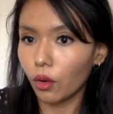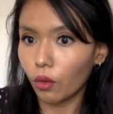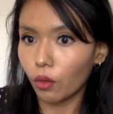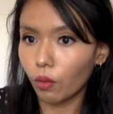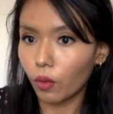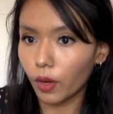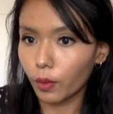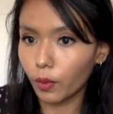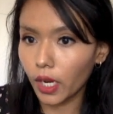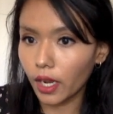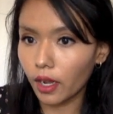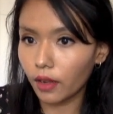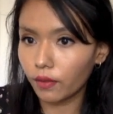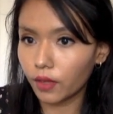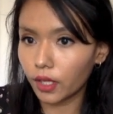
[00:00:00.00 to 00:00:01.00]
when we
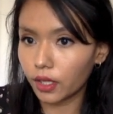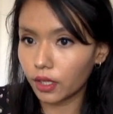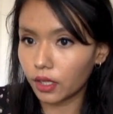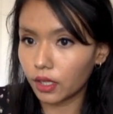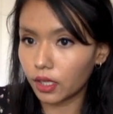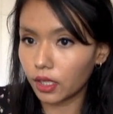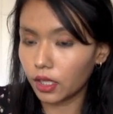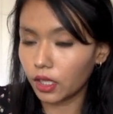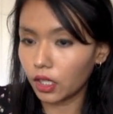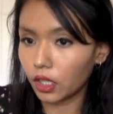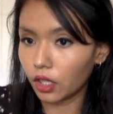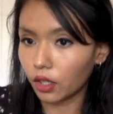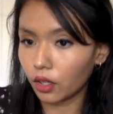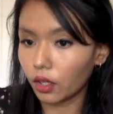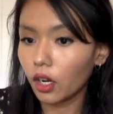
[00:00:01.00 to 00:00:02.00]
have this D
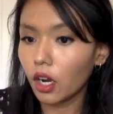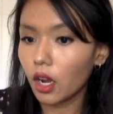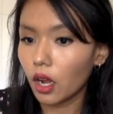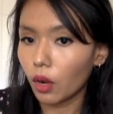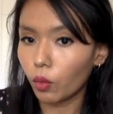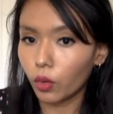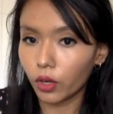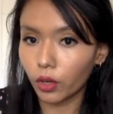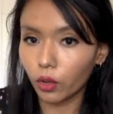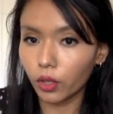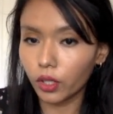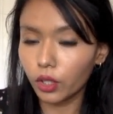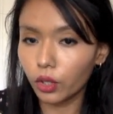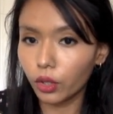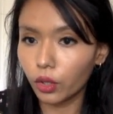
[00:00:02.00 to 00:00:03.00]
here, we're going
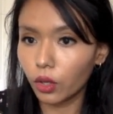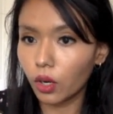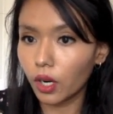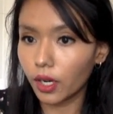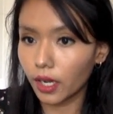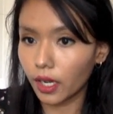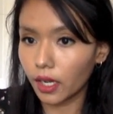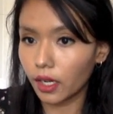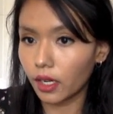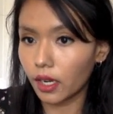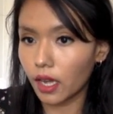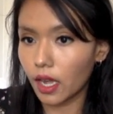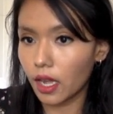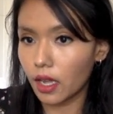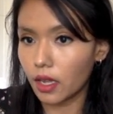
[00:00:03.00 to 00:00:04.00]
to go again
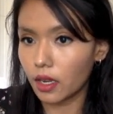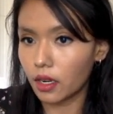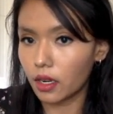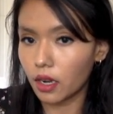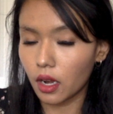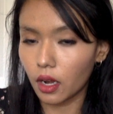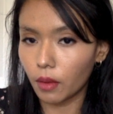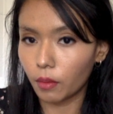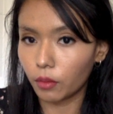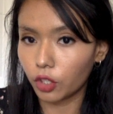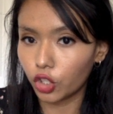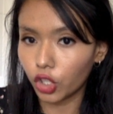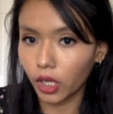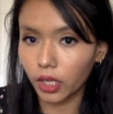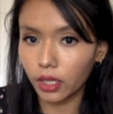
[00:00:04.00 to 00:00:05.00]
and um,
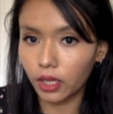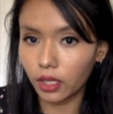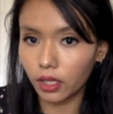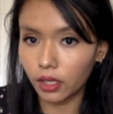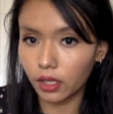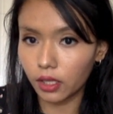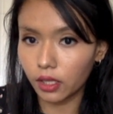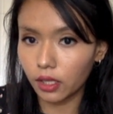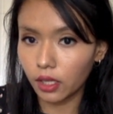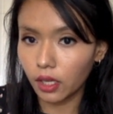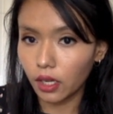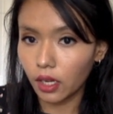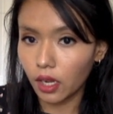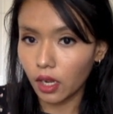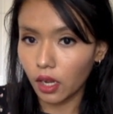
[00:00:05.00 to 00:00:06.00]
check this
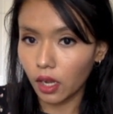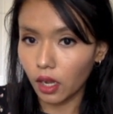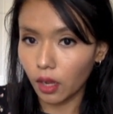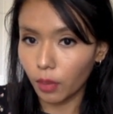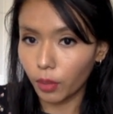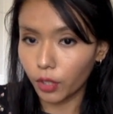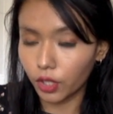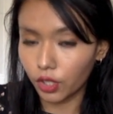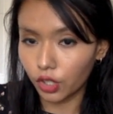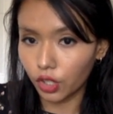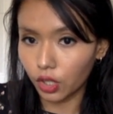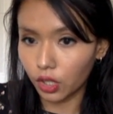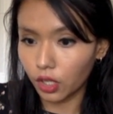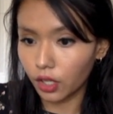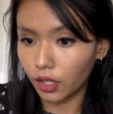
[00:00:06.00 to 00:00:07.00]
uh,
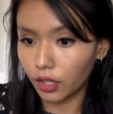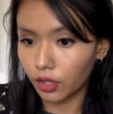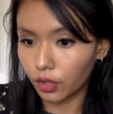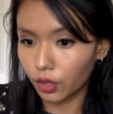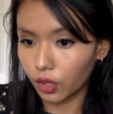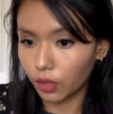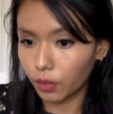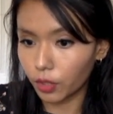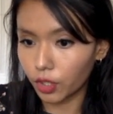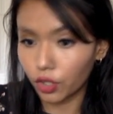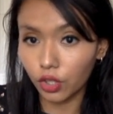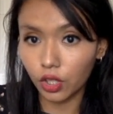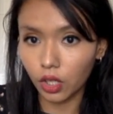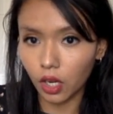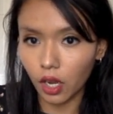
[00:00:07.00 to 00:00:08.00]
position here. So at
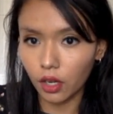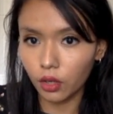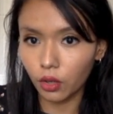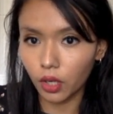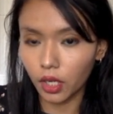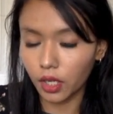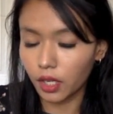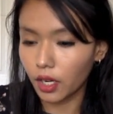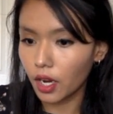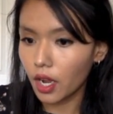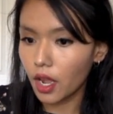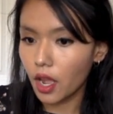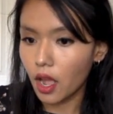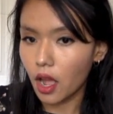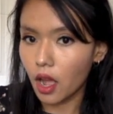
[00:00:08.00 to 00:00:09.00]
position 100,
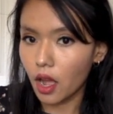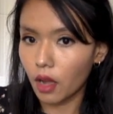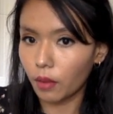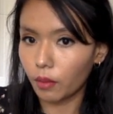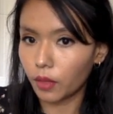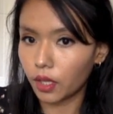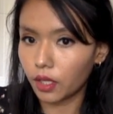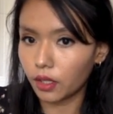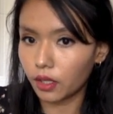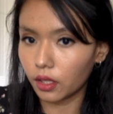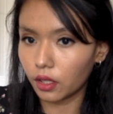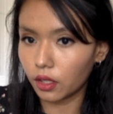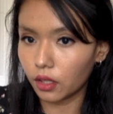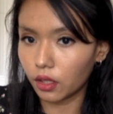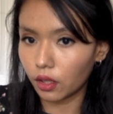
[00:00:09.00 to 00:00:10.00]
um, this
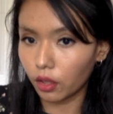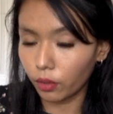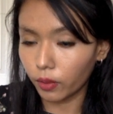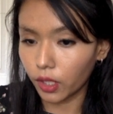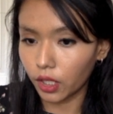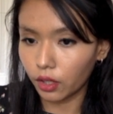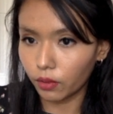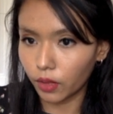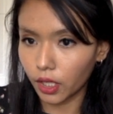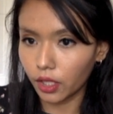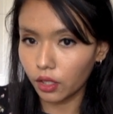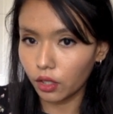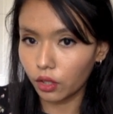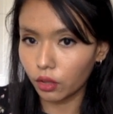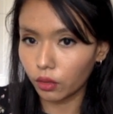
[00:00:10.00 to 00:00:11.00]
is 3,
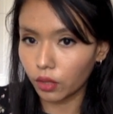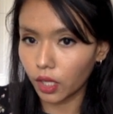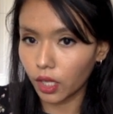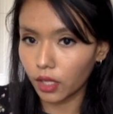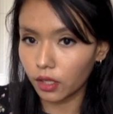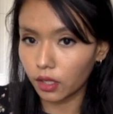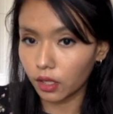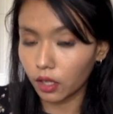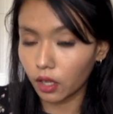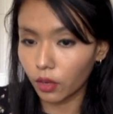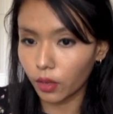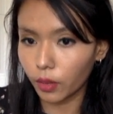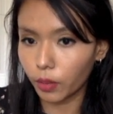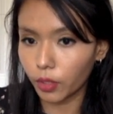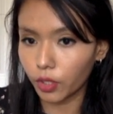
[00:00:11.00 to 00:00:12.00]
right? So that's the
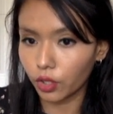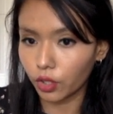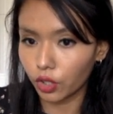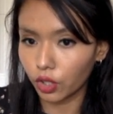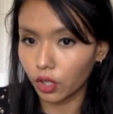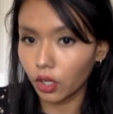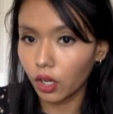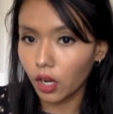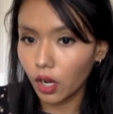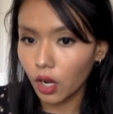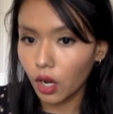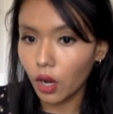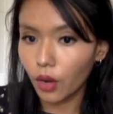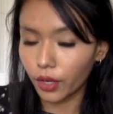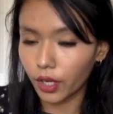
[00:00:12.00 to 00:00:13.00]
current position.
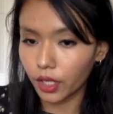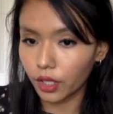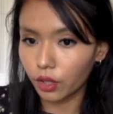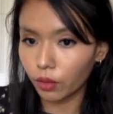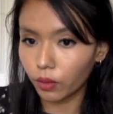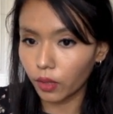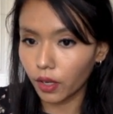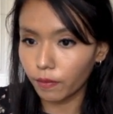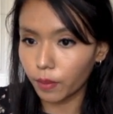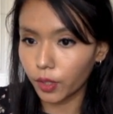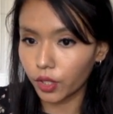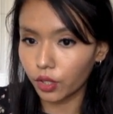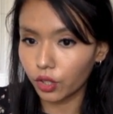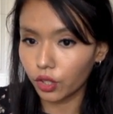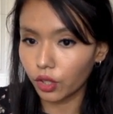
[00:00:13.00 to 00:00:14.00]
Okay, so we have
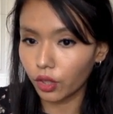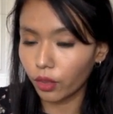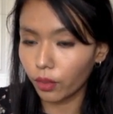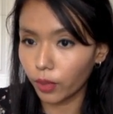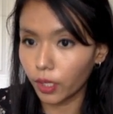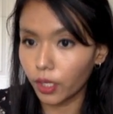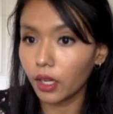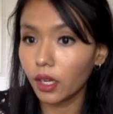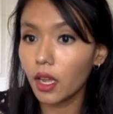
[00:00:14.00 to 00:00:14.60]
position 3.